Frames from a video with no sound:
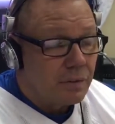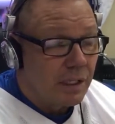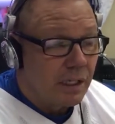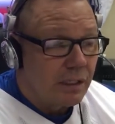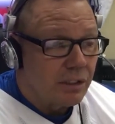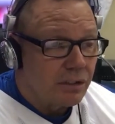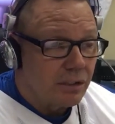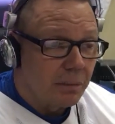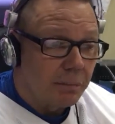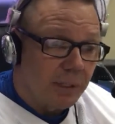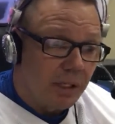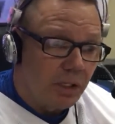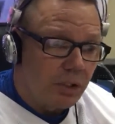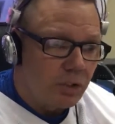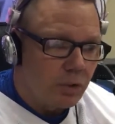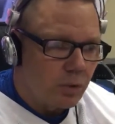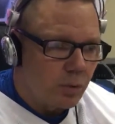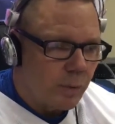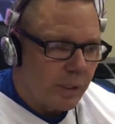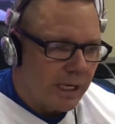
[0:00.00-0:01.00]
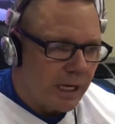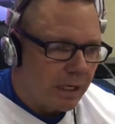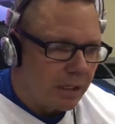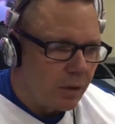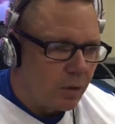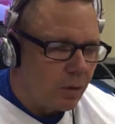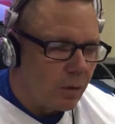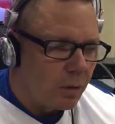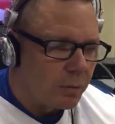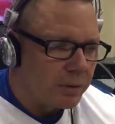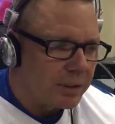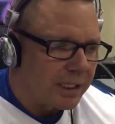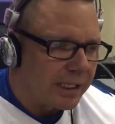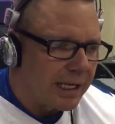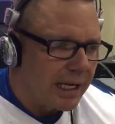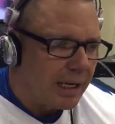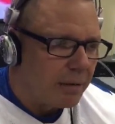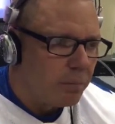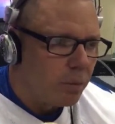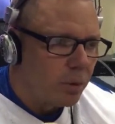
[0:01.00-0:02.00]
some issues we got going on with the
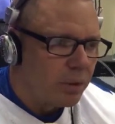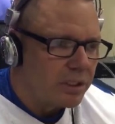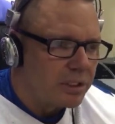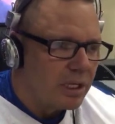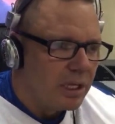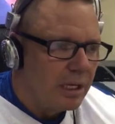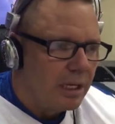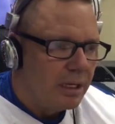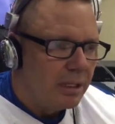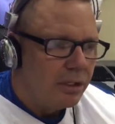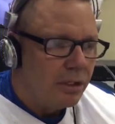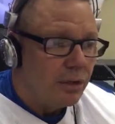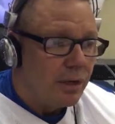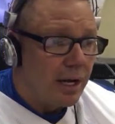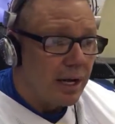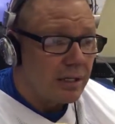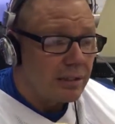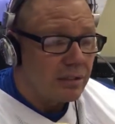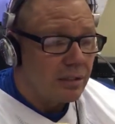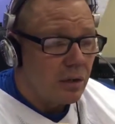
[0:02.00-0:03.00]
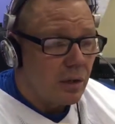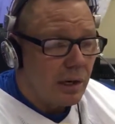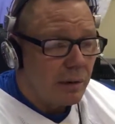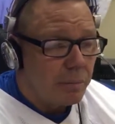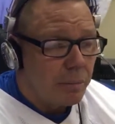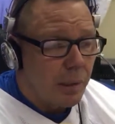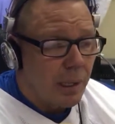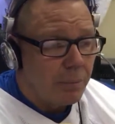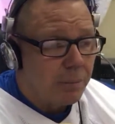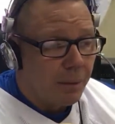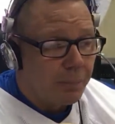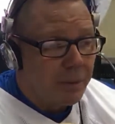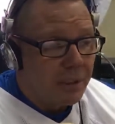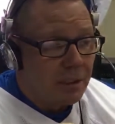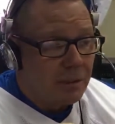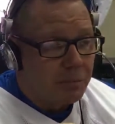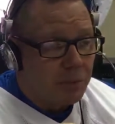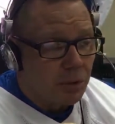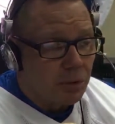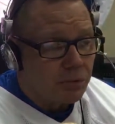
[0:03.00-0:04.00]
Cowboys. You guys know I've probably been
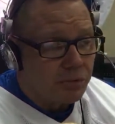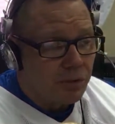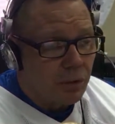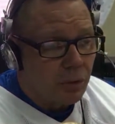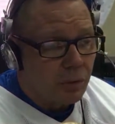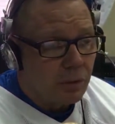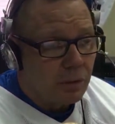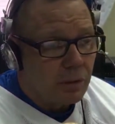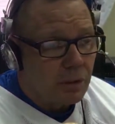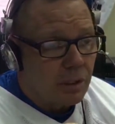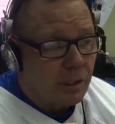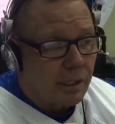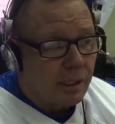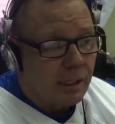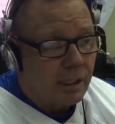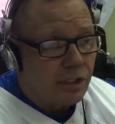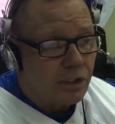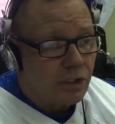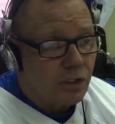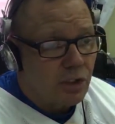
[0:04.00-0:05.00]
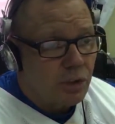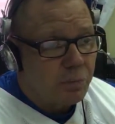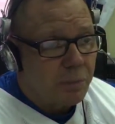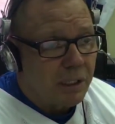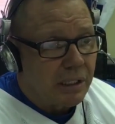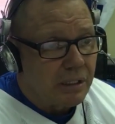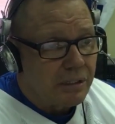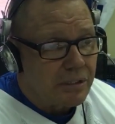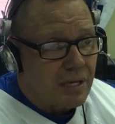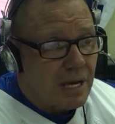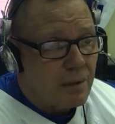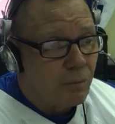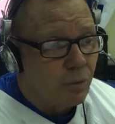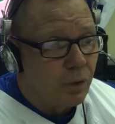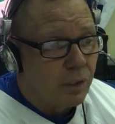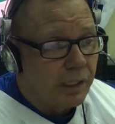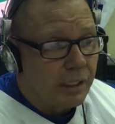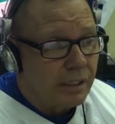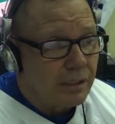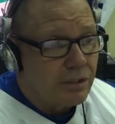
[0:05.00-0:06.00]
the most vocal on it. It's just because I'm
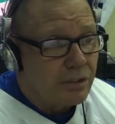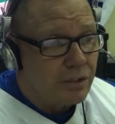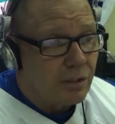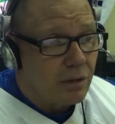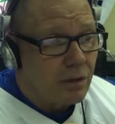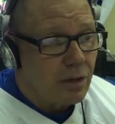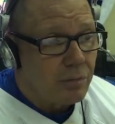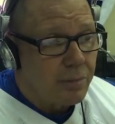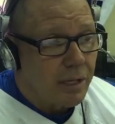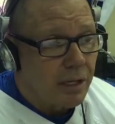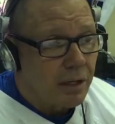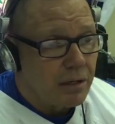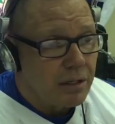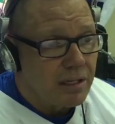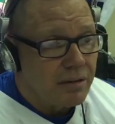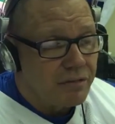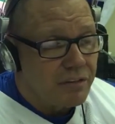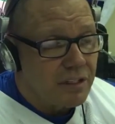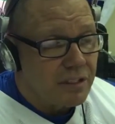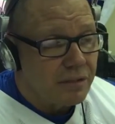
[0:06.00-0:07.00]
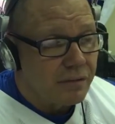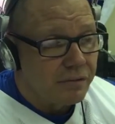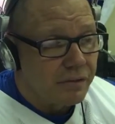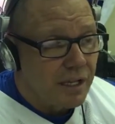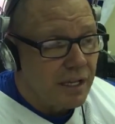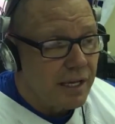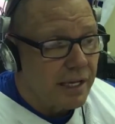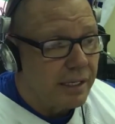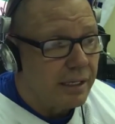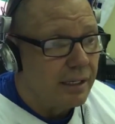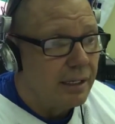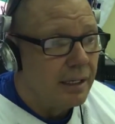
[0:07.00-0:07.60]
really concerned about our defensive line.